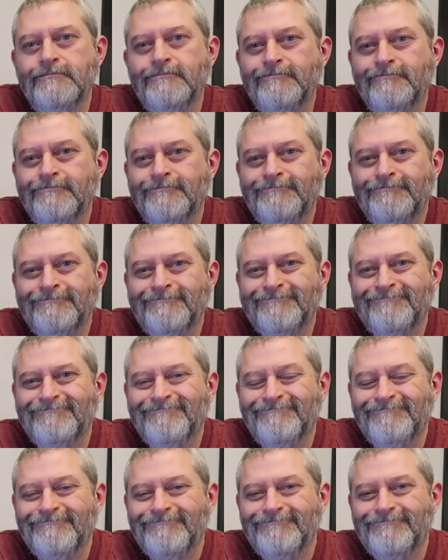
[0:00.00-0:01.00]

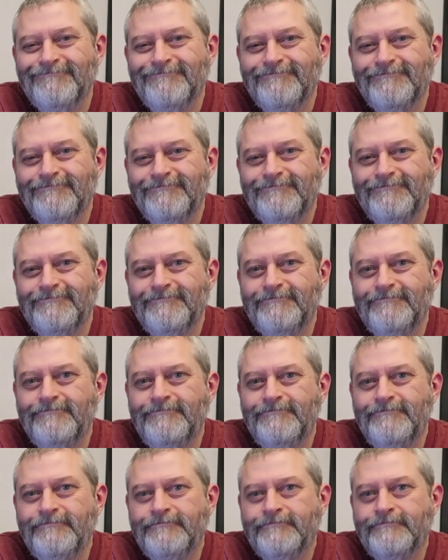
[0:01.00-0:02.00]

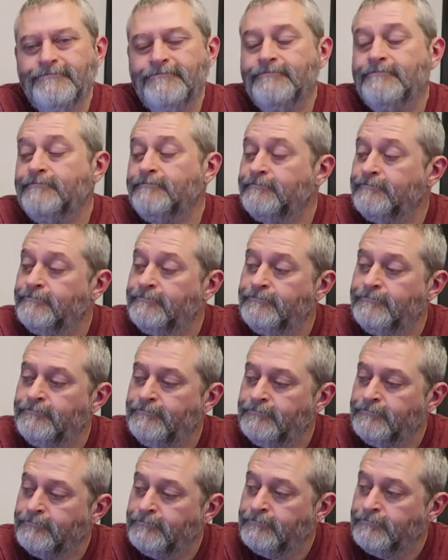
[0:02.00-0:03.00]

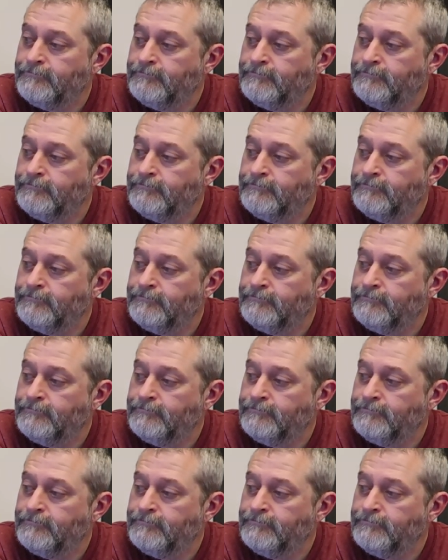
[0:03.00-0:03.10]
(silent)